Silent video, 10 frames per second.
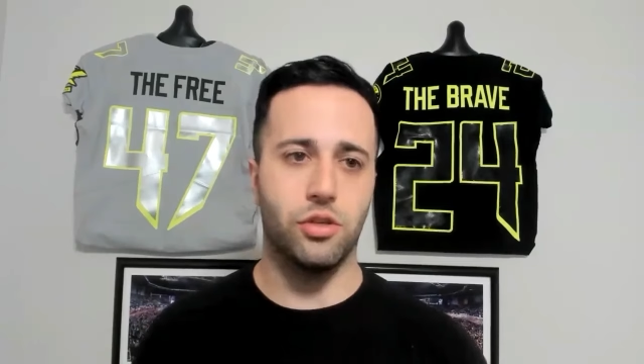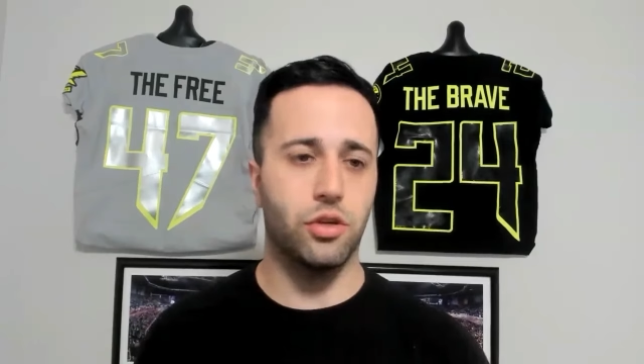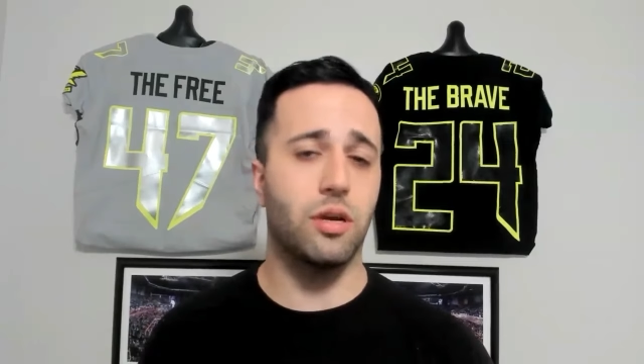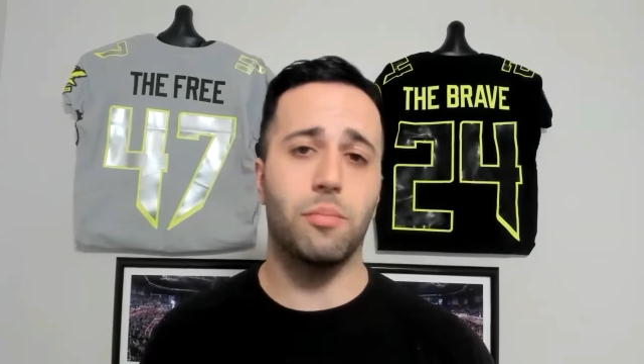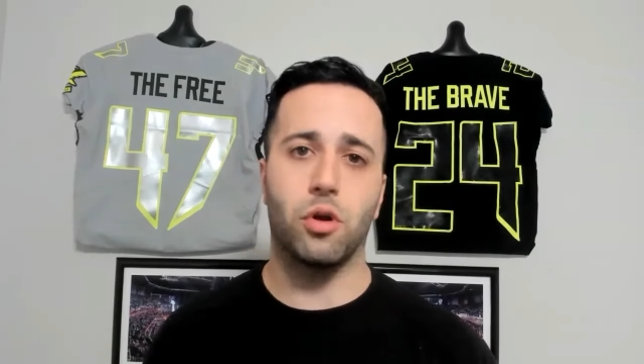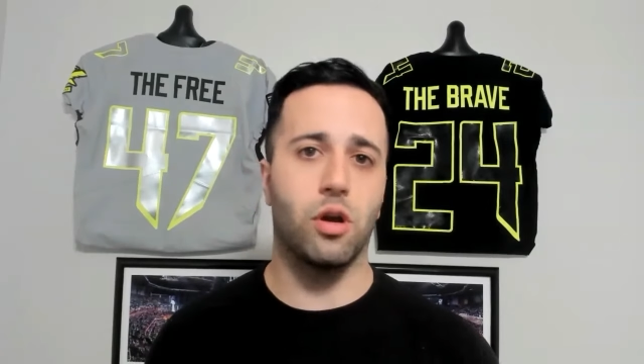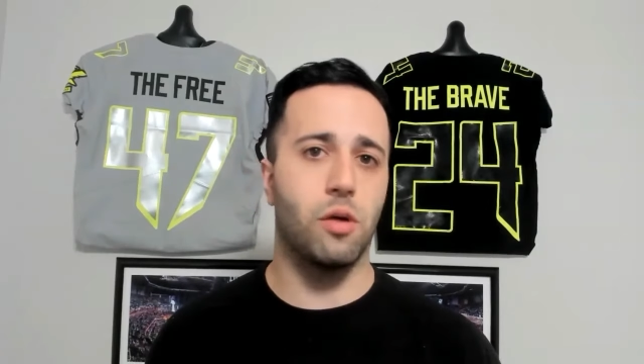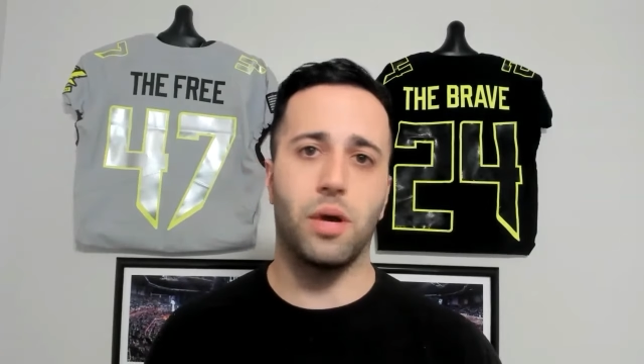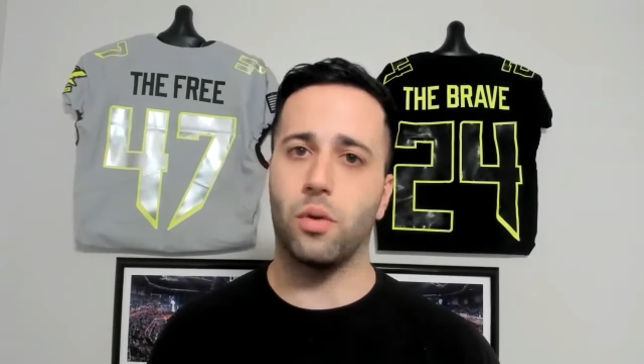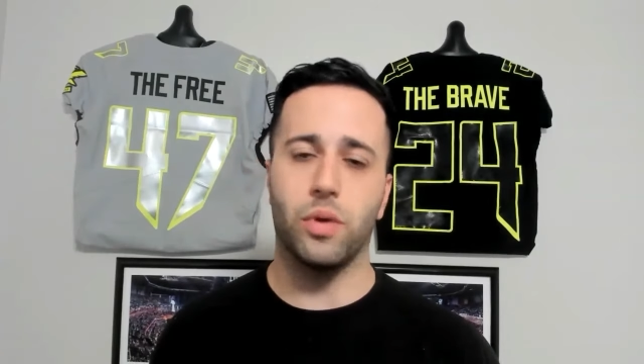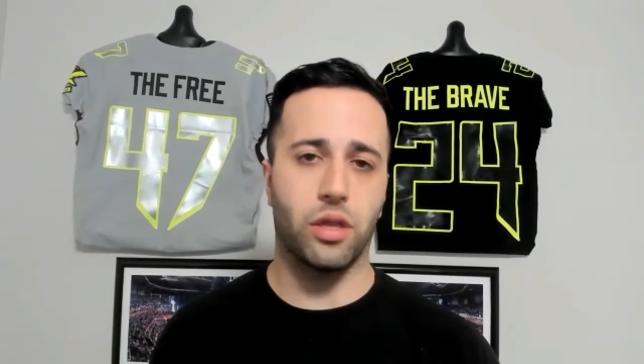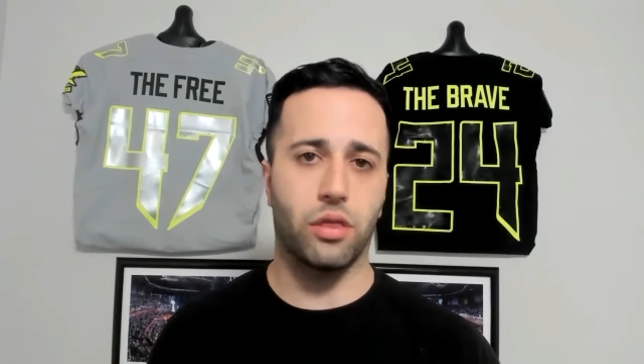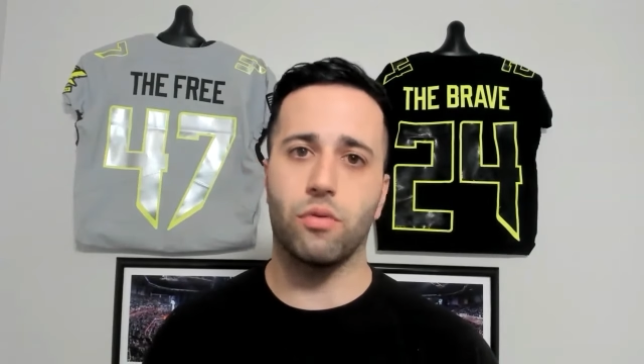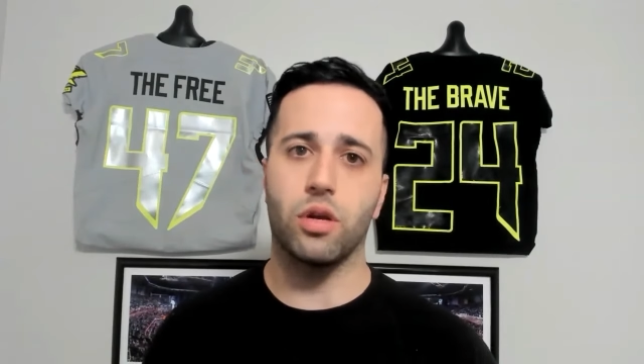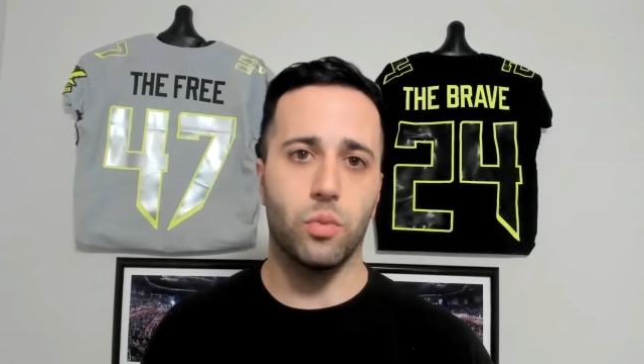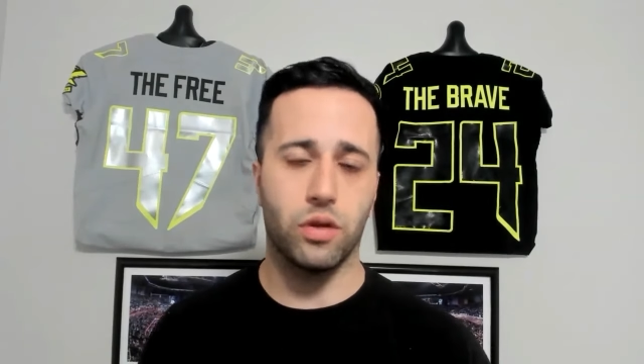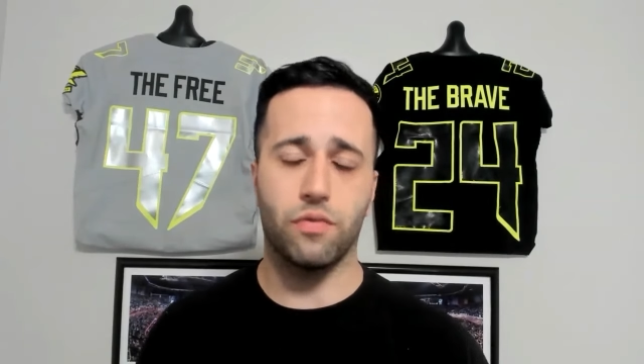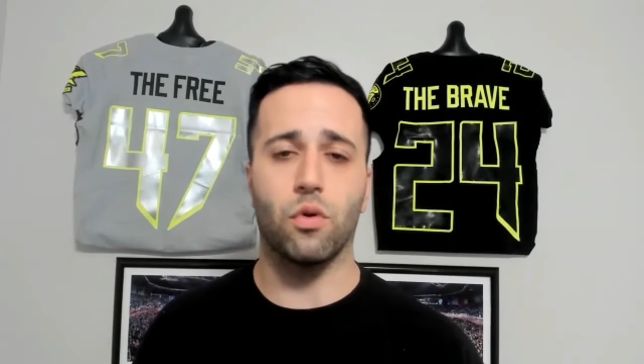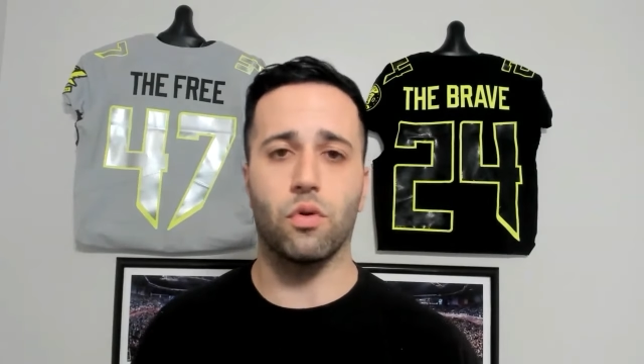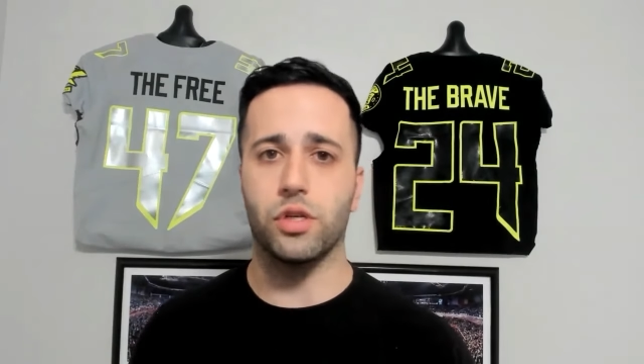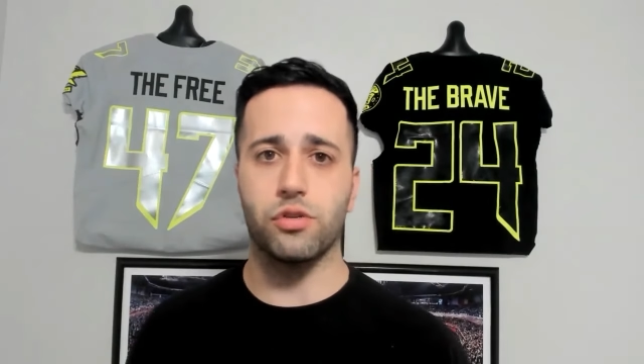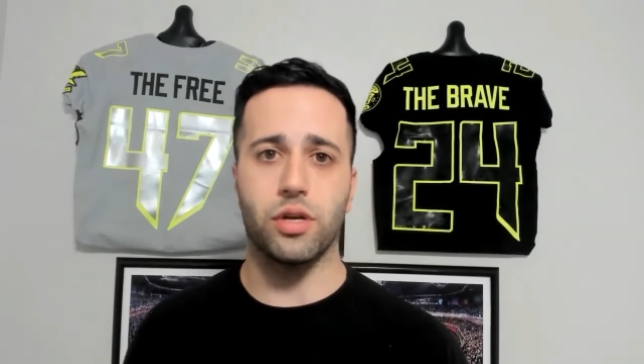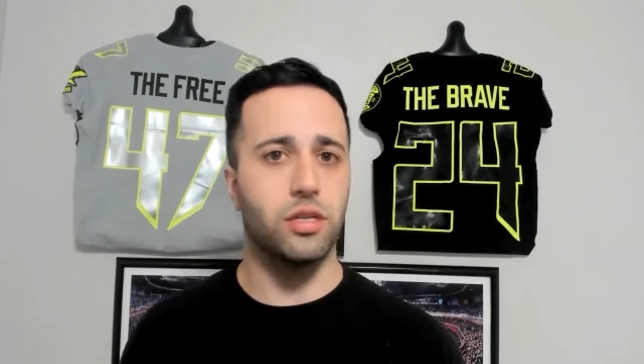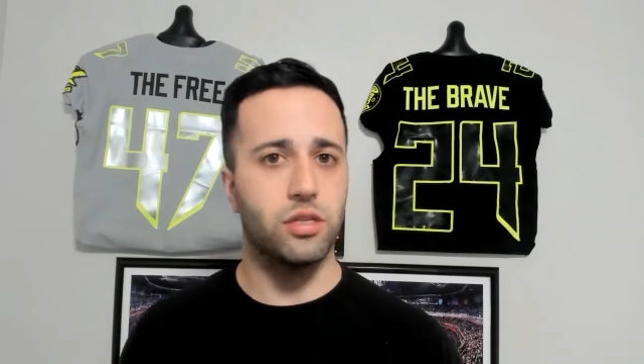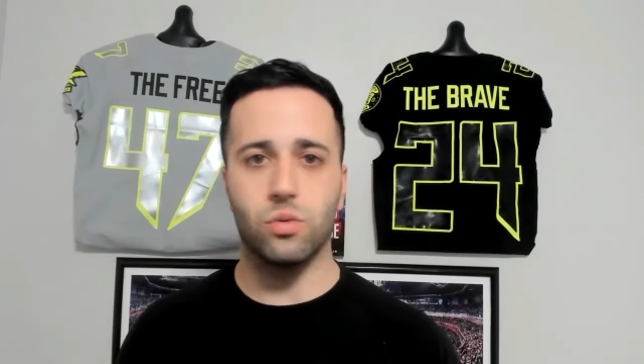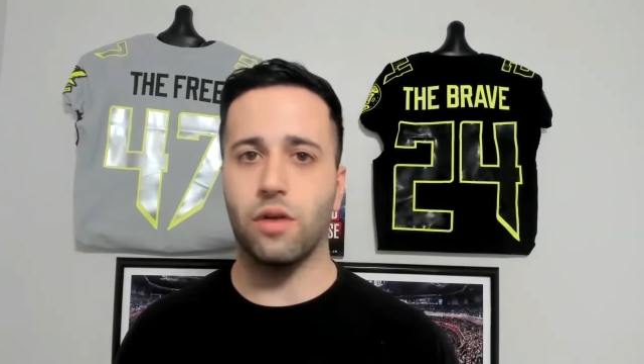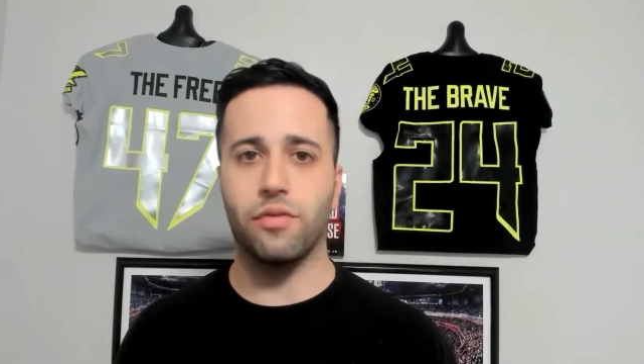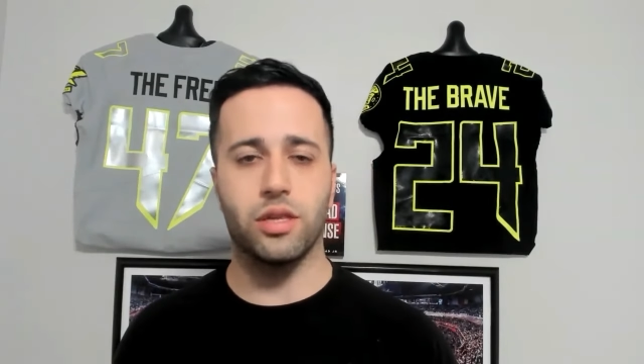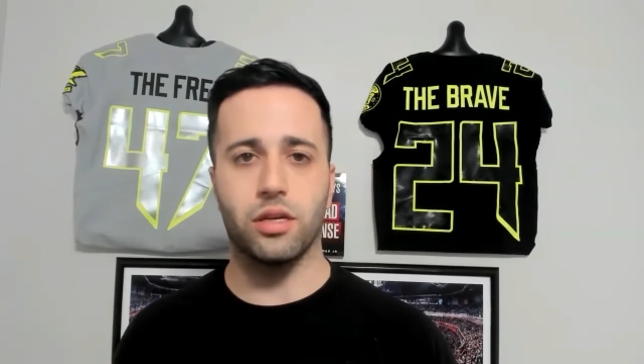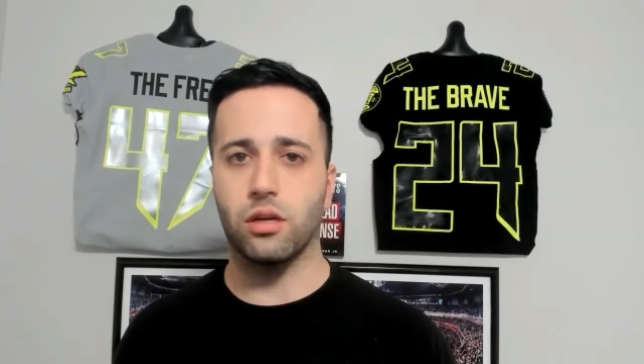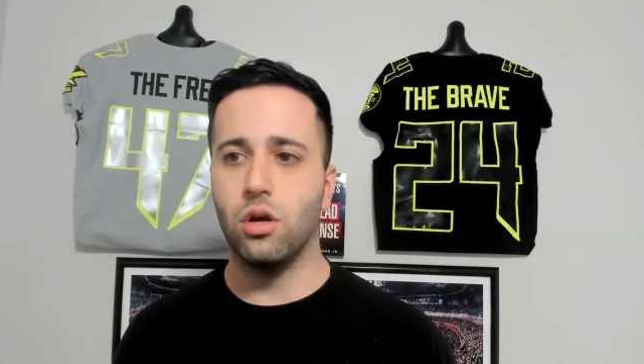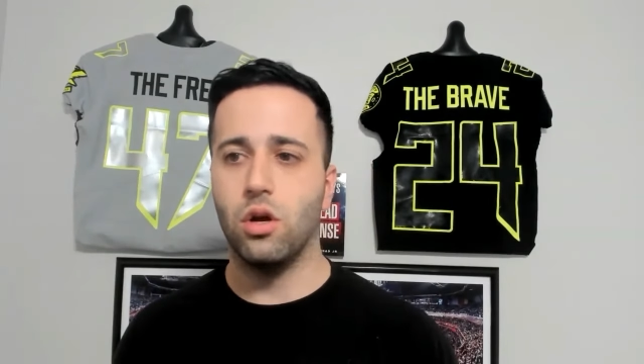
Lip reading: You're going to burn out by week three or week four if you're trying to do everything,